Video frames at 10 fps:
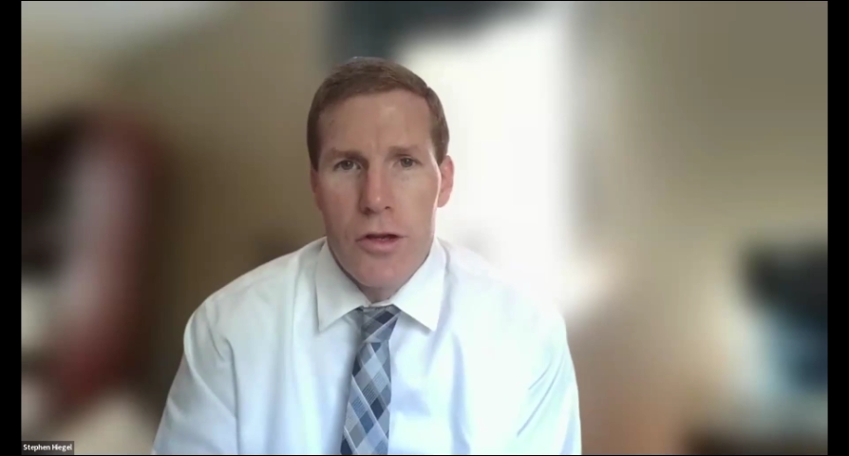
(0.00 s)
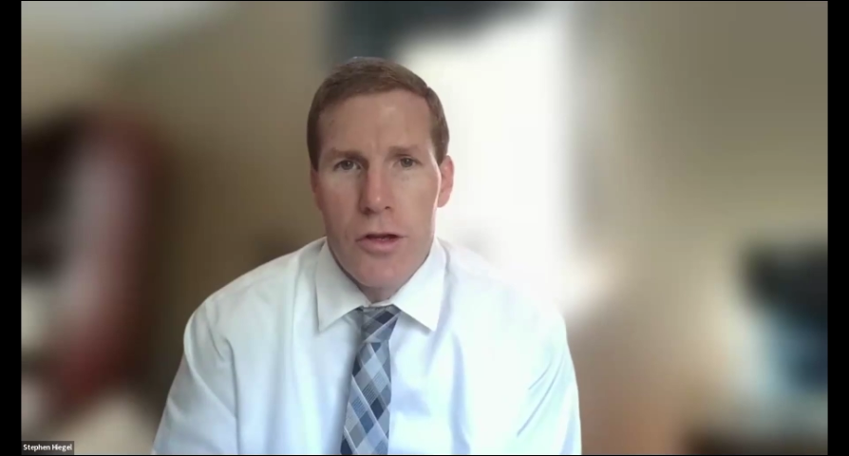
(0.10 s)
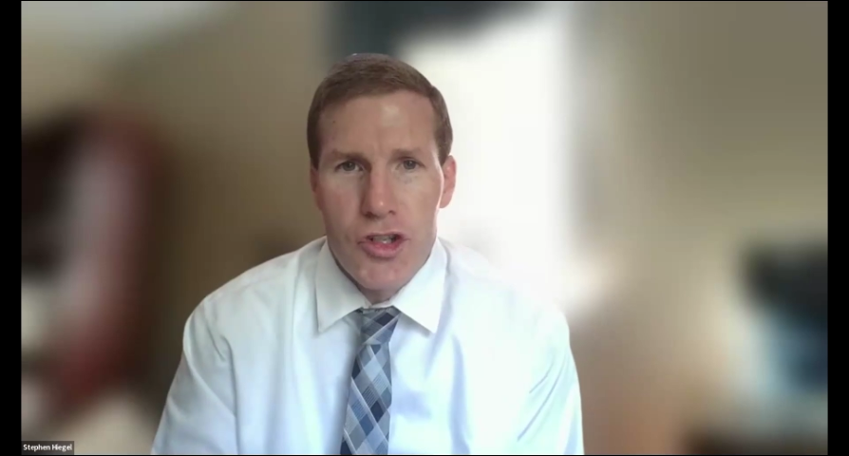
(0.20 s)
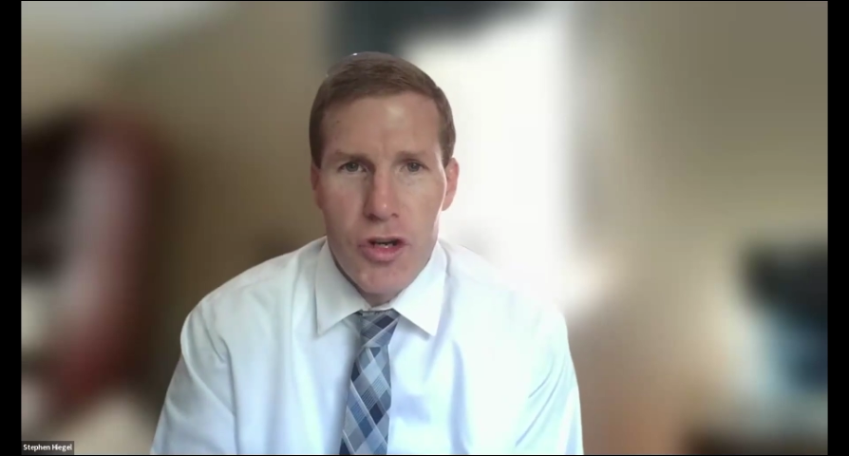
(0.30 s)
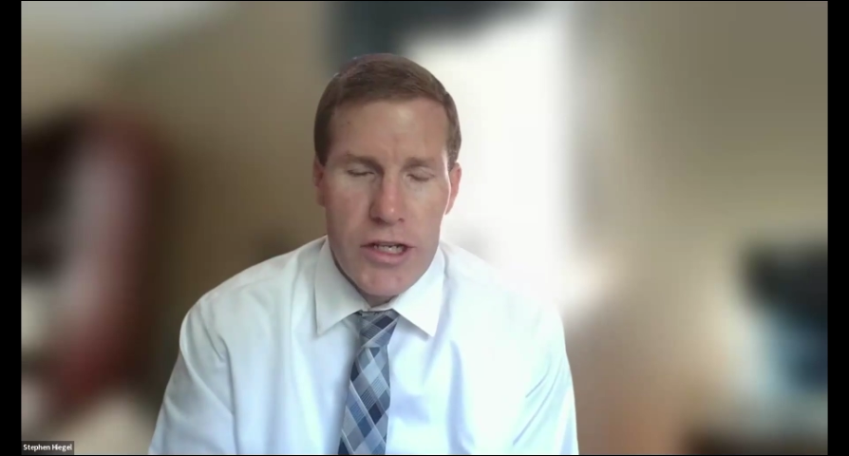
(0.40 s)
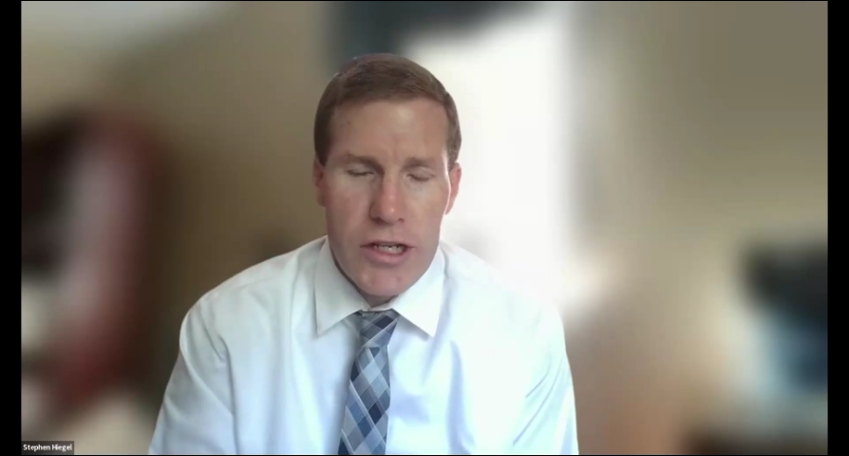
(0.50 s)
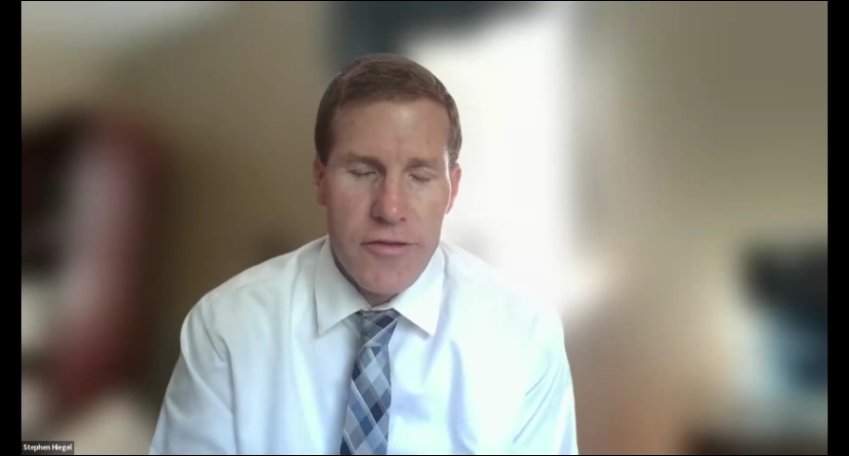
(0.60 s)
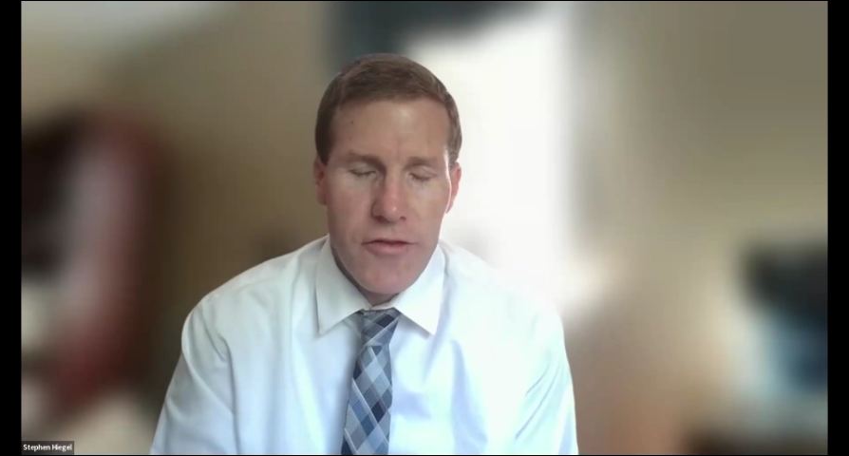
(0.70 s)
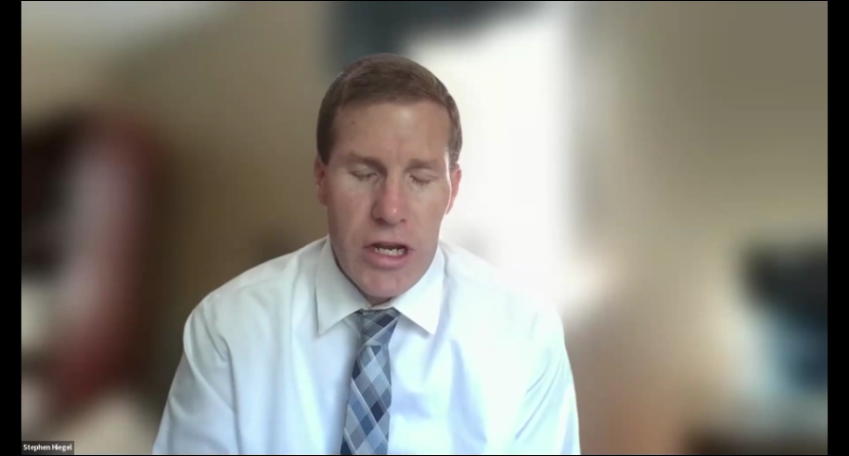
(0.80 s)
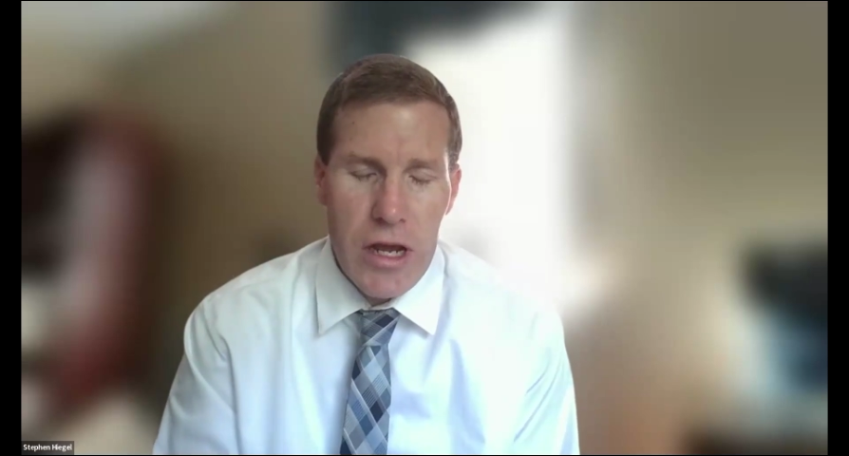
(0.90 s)
Sure. As of
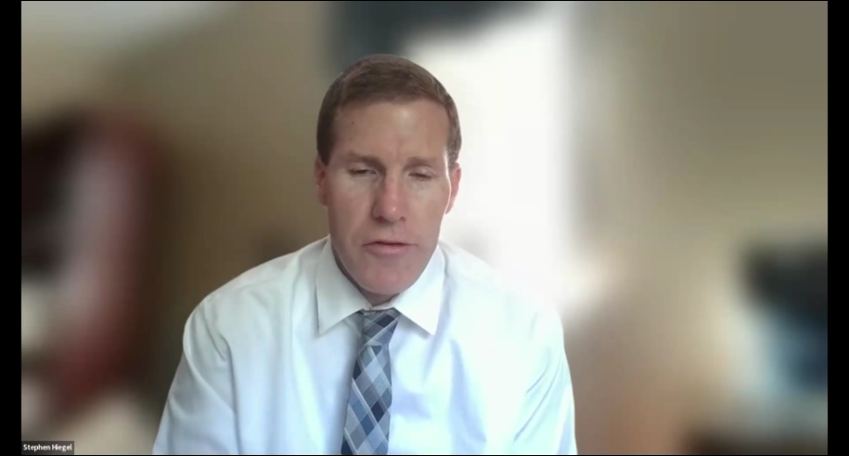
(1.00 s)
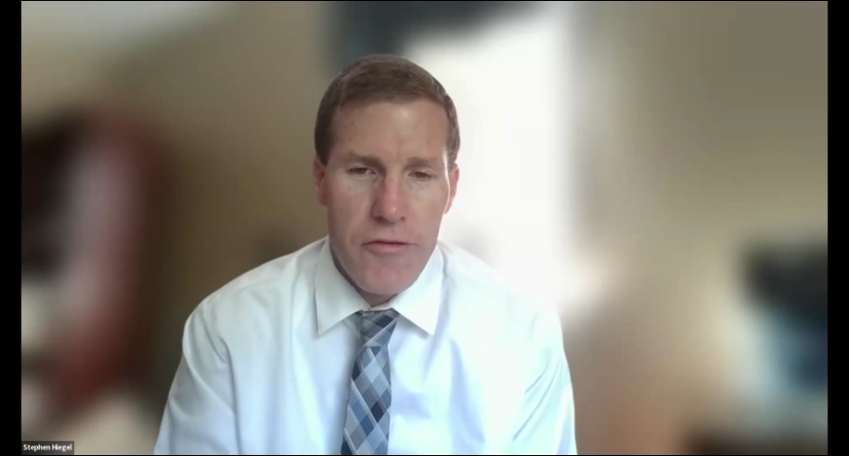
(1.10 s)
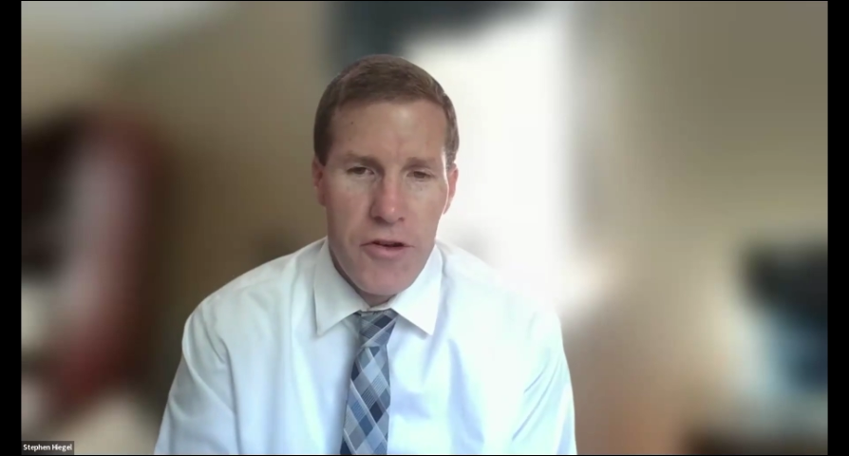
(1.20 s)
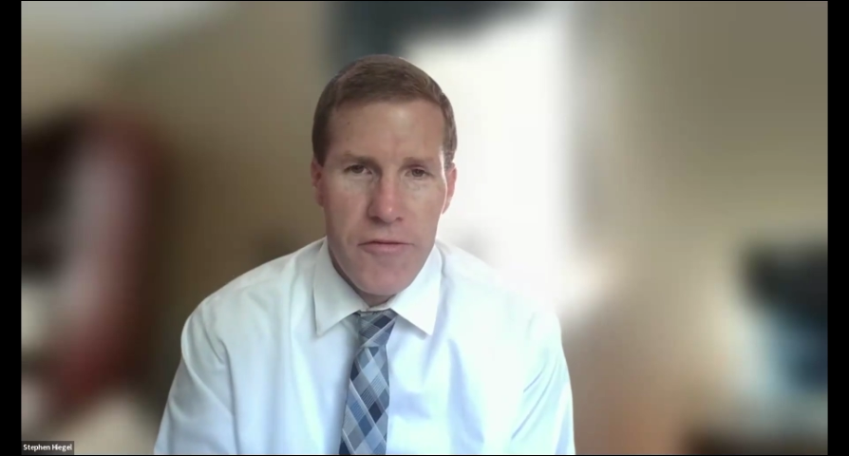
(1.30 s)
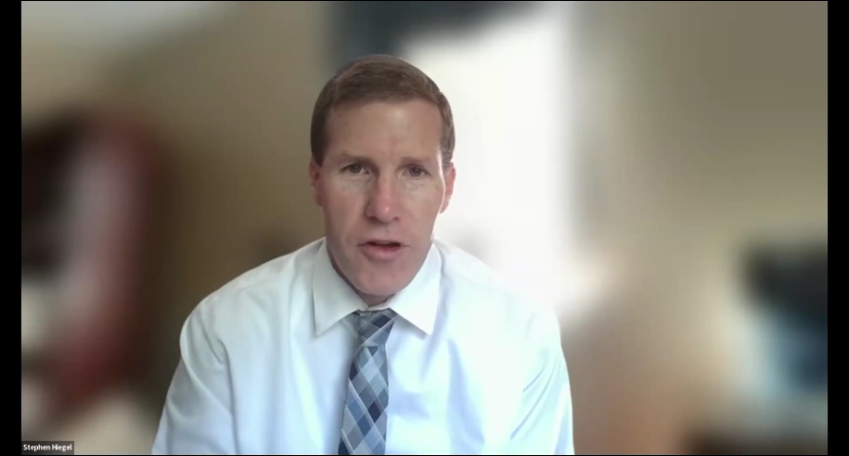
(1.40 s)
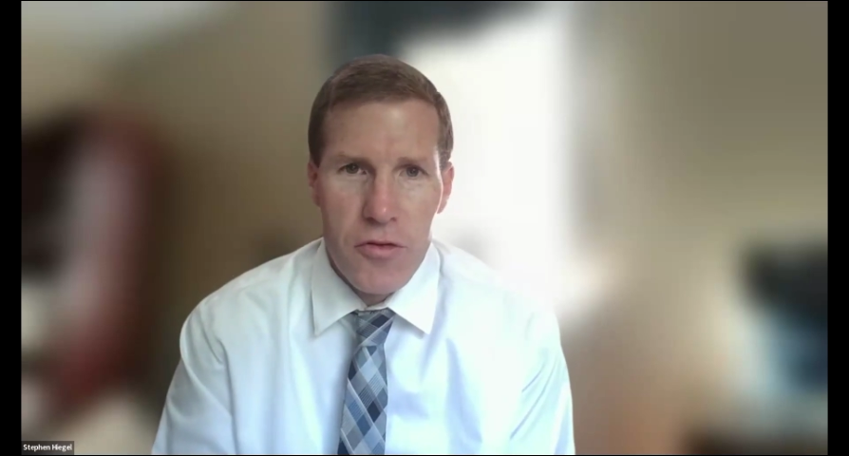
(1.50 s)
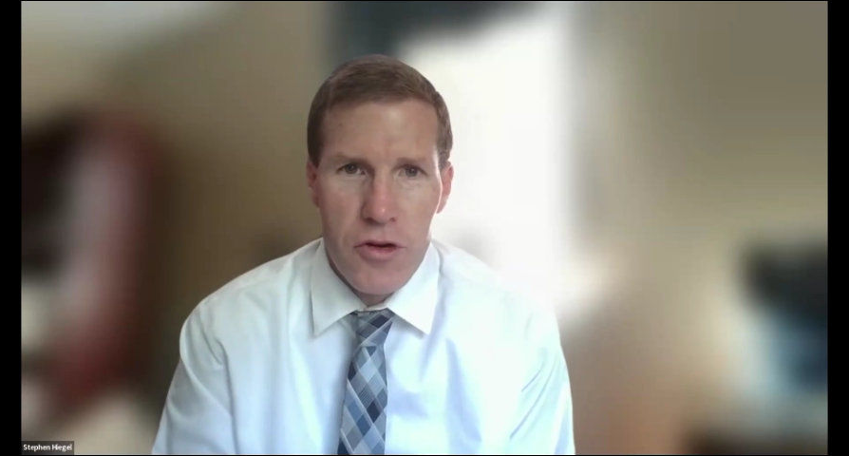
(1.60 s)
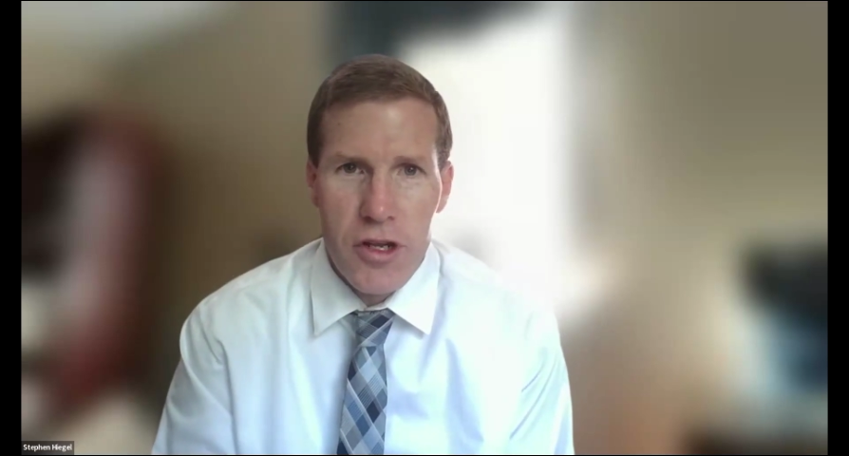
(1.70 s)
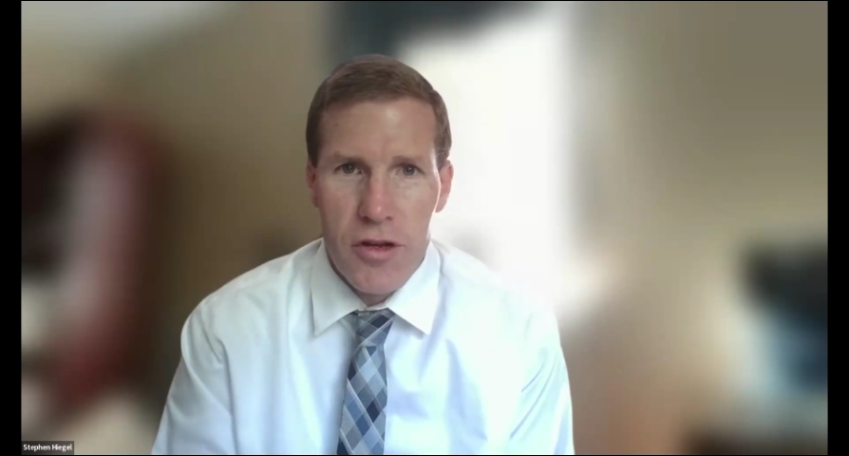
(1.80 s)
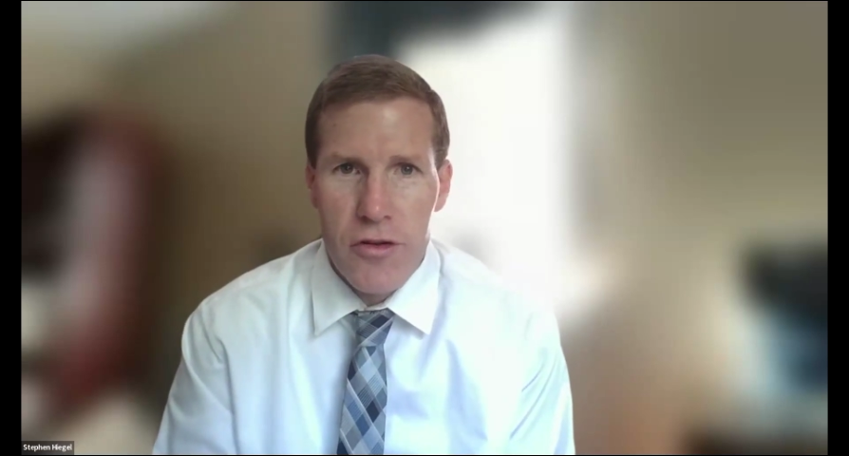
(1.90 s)
right now with Freedom Federal
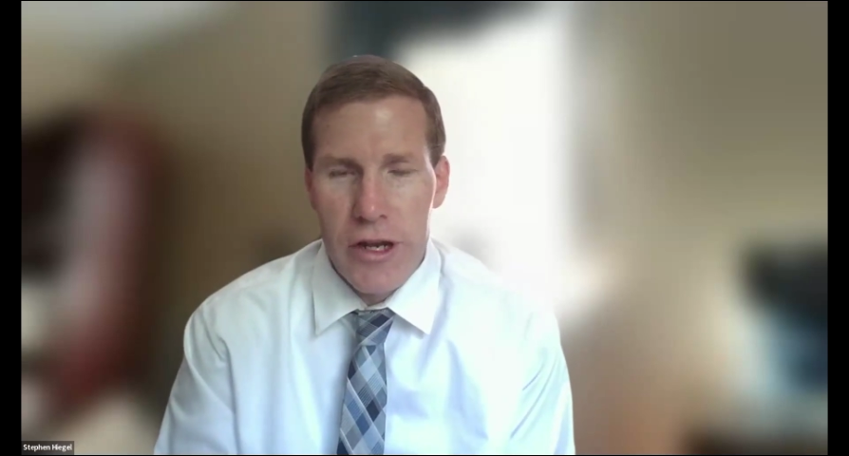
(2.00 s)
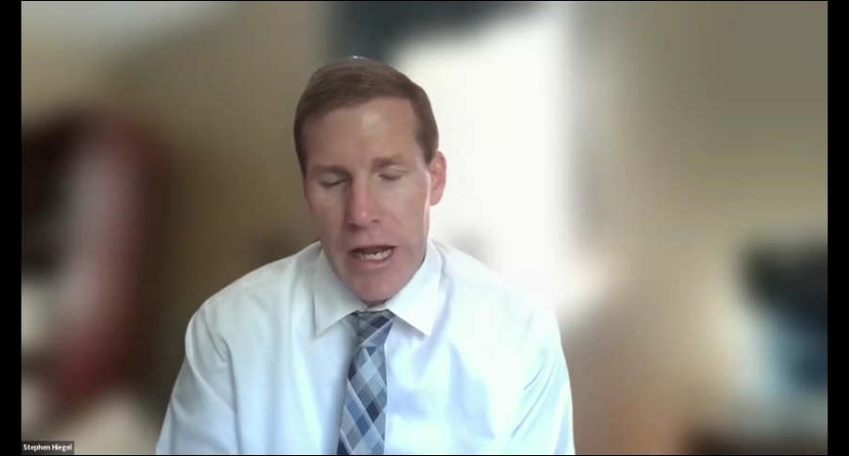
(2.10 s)
Credit Union,